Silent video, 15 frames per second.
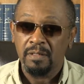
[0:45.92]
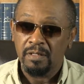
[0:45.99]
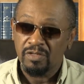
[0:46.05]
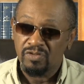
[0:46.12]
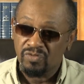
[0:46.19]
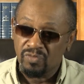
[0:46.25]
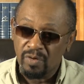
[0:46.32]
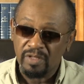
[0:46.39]

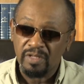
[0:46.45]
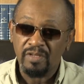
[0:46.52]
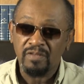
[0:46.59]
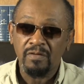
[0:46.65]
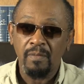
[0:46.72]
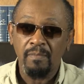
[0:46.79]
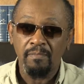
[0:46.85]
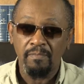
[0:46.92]
He's drawing
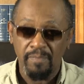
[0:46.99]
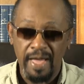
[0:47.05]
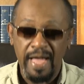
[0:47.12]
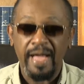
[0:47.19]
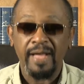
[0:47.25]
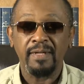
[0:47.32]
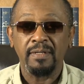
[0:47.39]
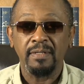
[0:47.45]
us
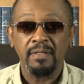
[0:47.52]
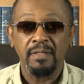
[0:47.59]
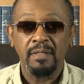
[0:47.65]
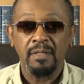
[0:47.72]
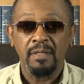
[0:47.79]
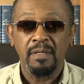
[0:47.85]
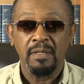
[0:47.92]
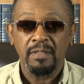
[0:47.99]
back.
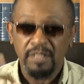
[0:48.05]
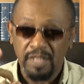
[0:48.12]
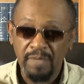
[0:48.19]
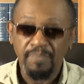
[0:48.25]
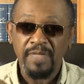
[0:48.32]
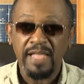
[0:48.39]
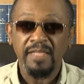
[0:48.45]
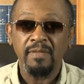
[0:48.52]

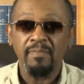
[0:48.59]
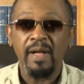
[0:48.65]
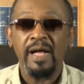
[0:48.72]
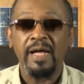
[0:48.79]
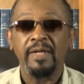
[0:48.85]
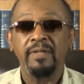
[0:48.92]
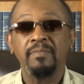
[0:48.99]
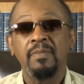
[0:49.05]
Keep that in
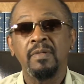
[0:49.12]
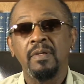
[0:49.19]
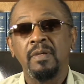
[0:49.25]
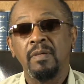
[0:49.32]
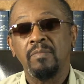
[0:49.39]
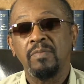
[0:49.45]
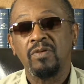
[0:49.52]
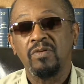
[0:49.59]
mind
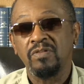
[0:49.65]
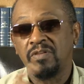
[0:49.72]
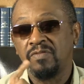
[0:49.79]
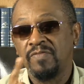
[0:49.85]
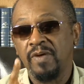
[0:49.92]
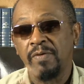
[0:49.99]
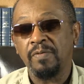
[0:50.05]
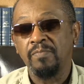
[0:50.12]
because it's
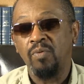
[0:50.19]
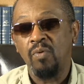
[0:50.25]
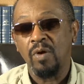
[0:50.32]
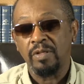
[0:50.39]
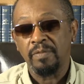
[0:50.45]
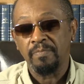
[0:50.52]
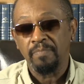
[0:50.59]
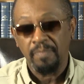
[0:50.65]
very
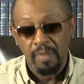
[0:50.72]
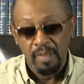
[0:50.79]
important.